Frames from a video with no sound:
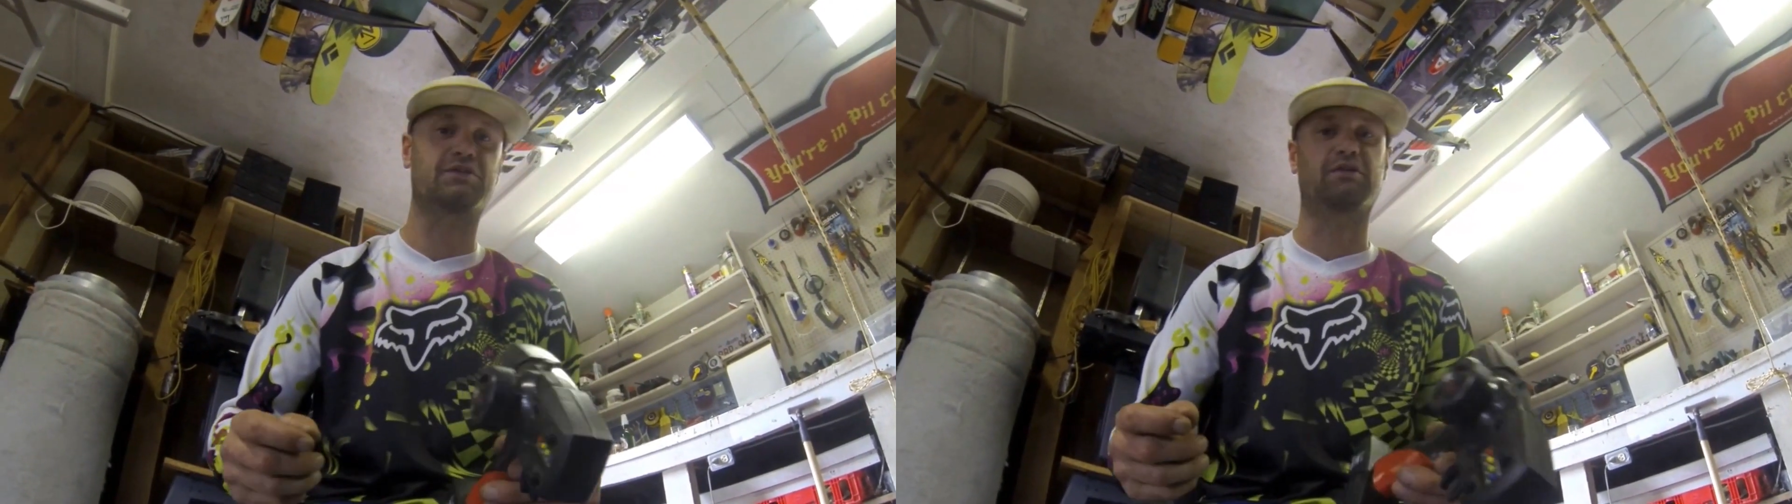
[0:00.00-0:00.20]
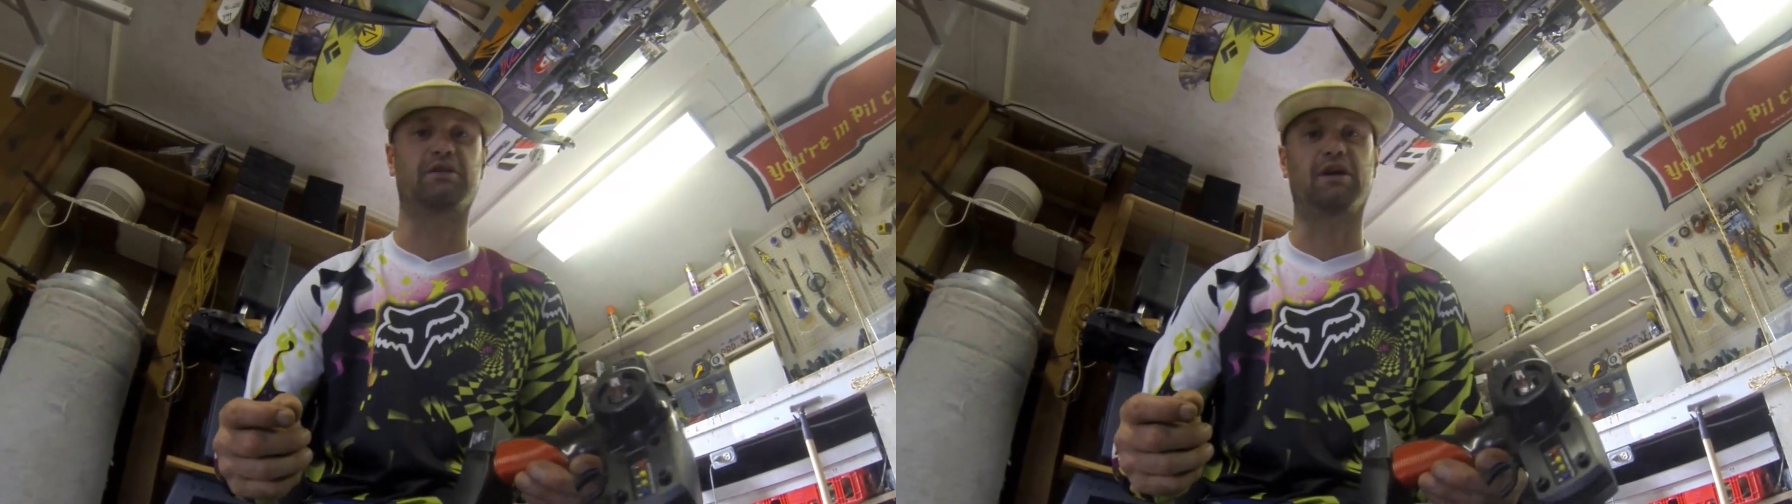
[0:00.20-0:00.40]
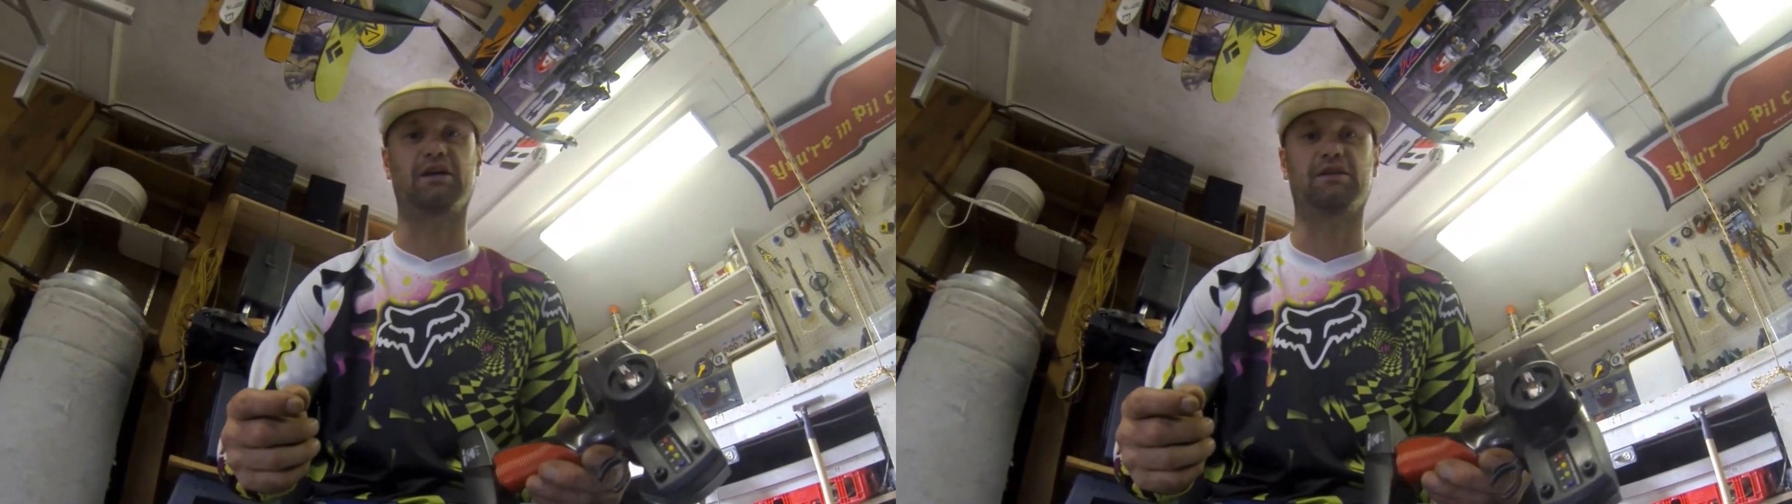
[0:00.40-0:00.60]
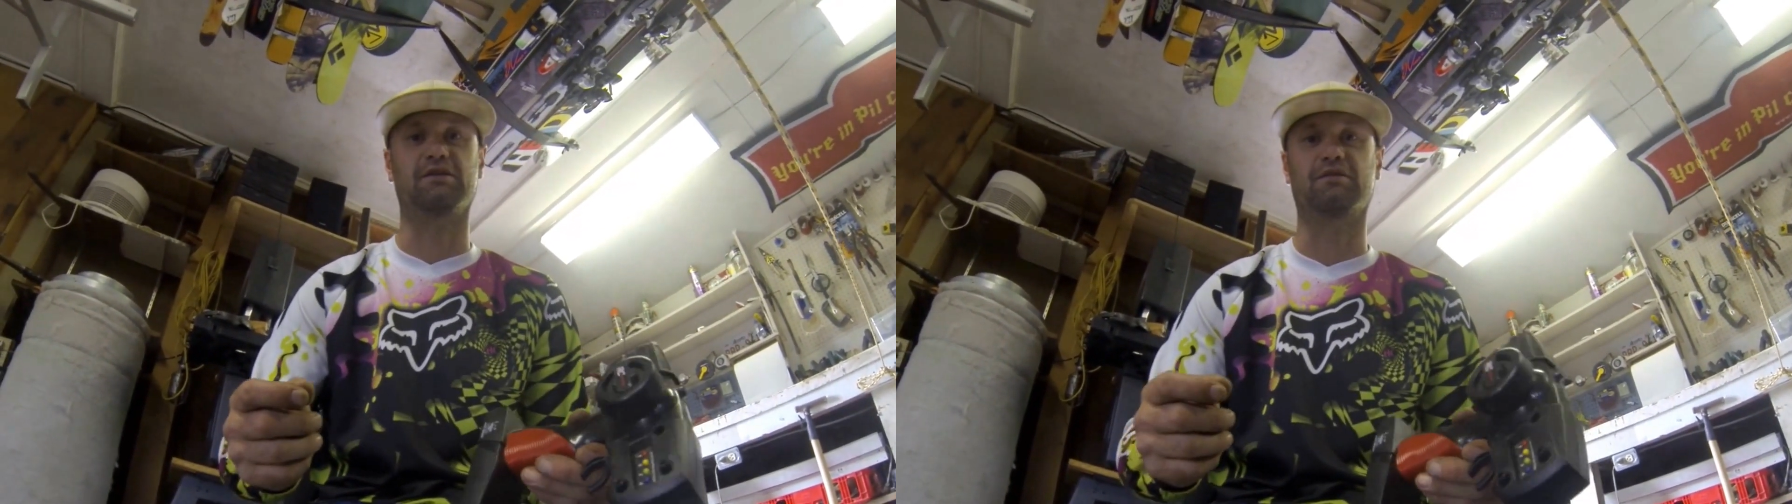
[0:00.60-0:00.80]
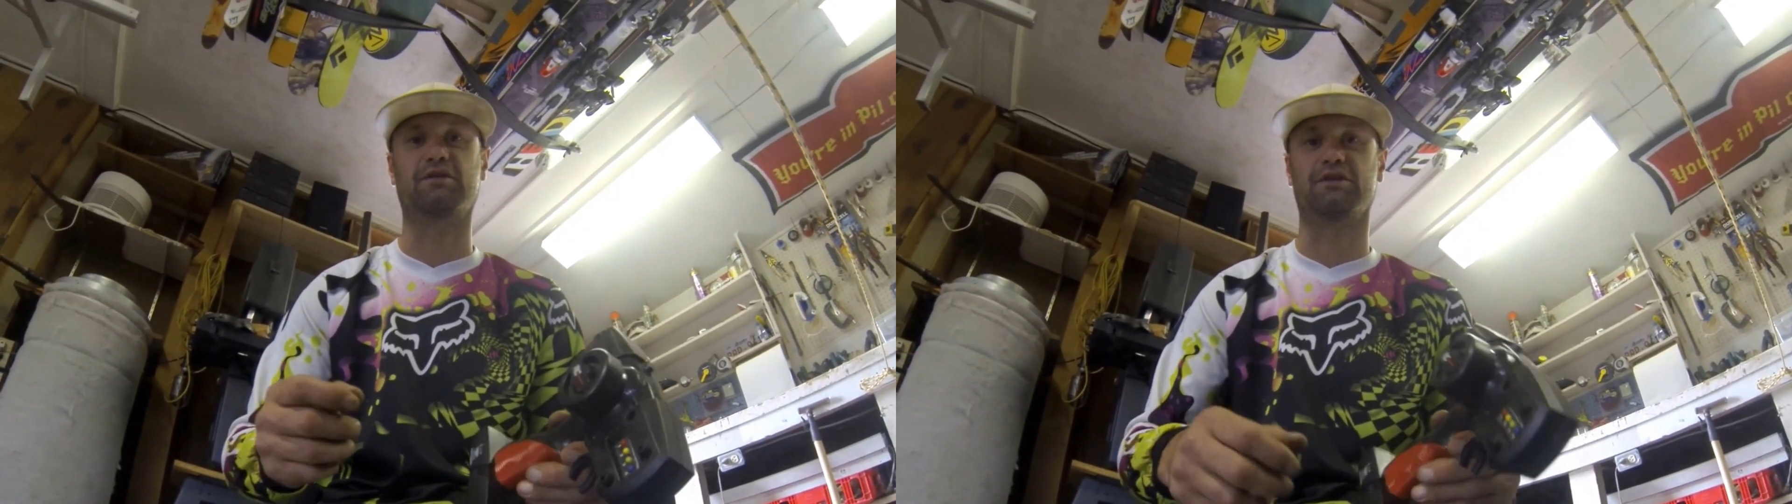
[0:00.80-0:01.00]
So again,
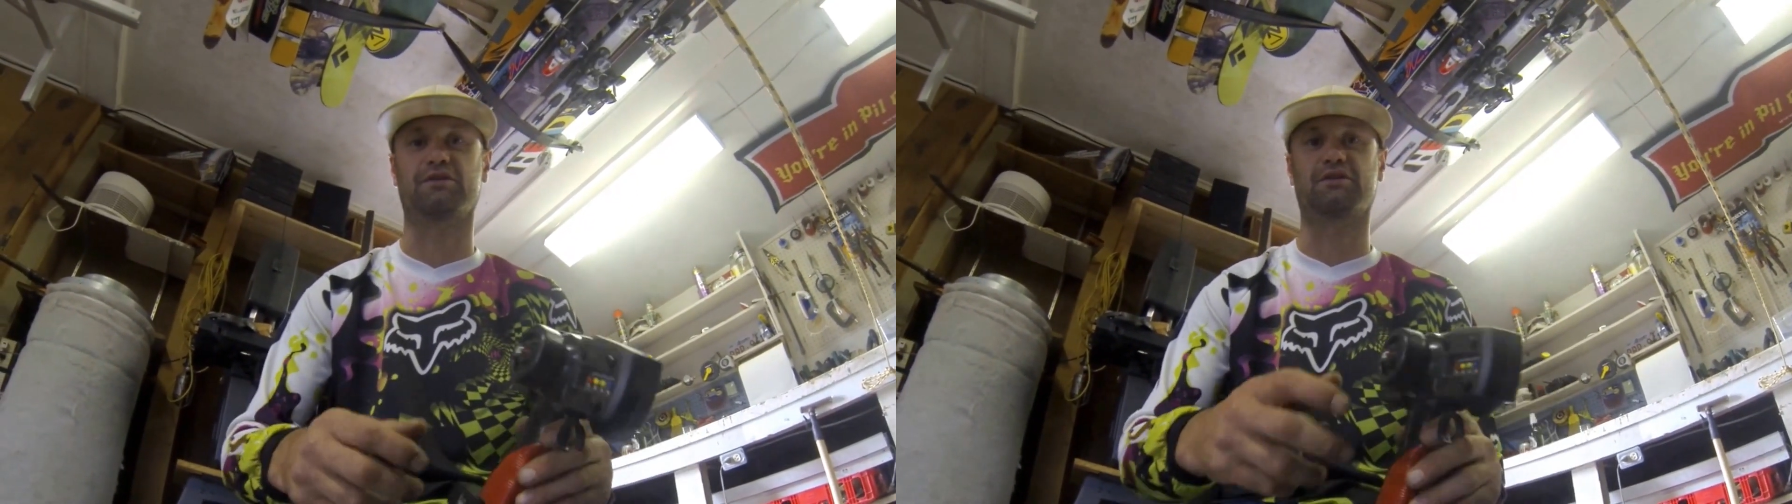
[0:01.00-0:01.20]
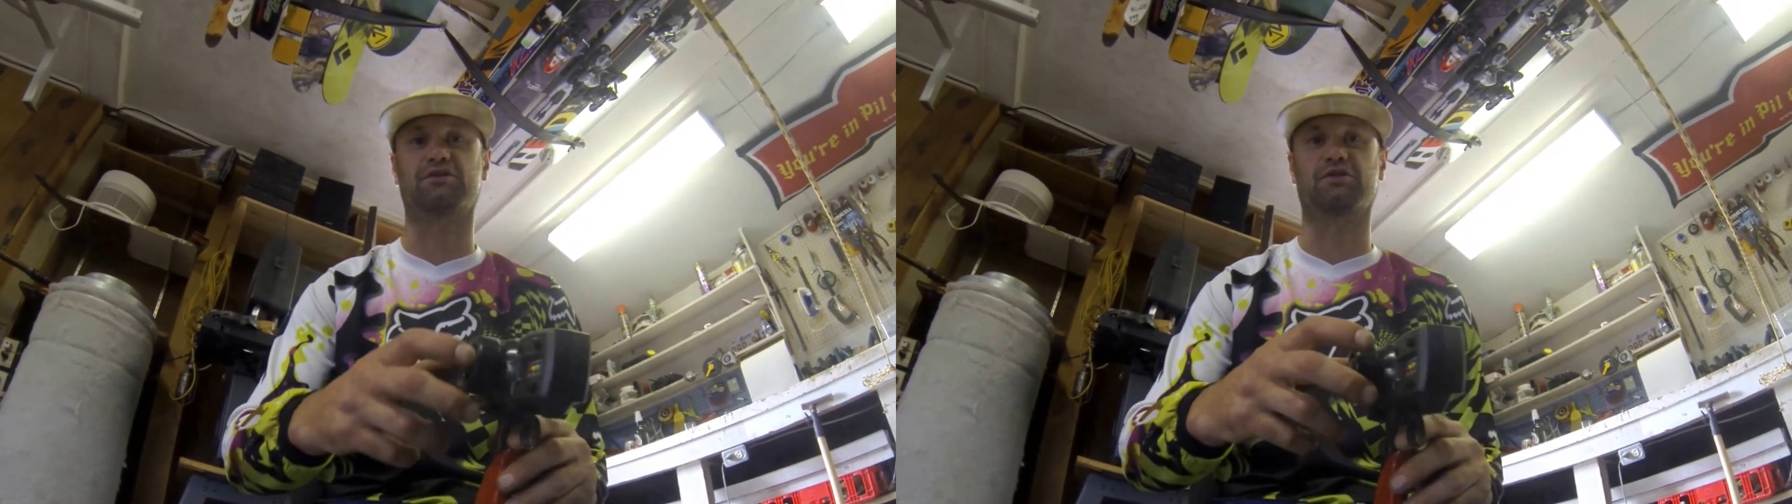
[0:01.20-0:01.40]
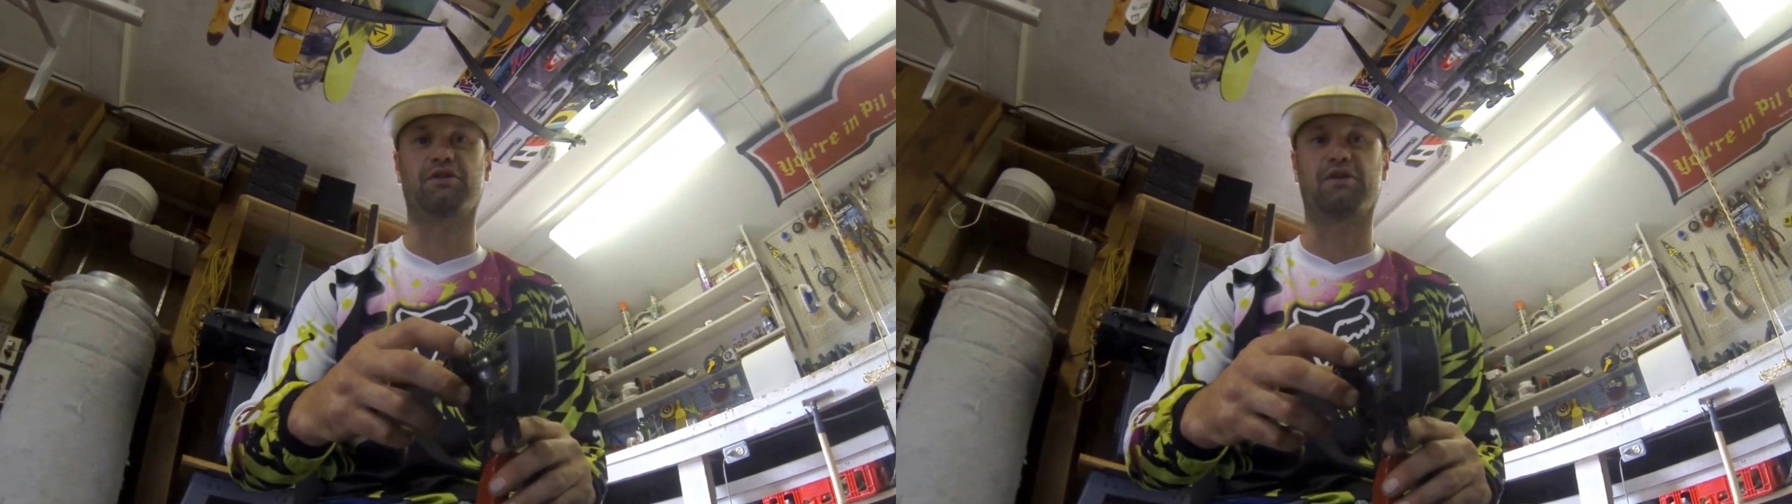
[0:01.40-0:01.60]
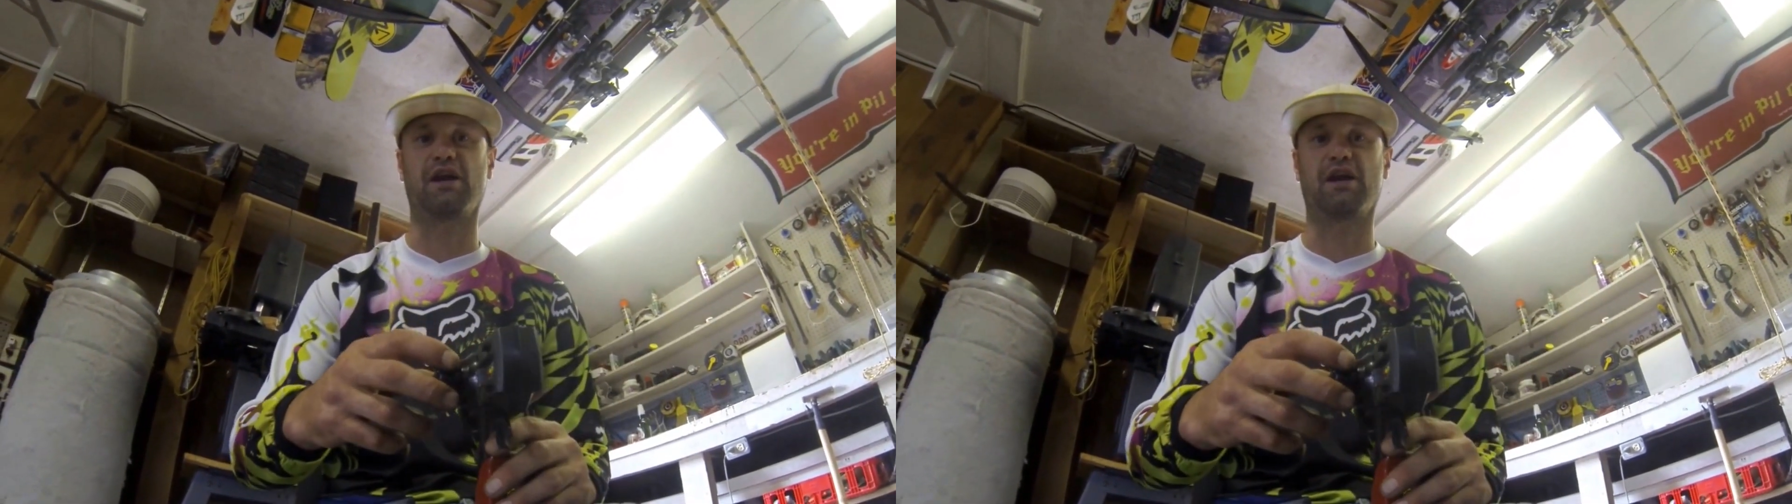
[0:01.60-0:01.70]
you can control the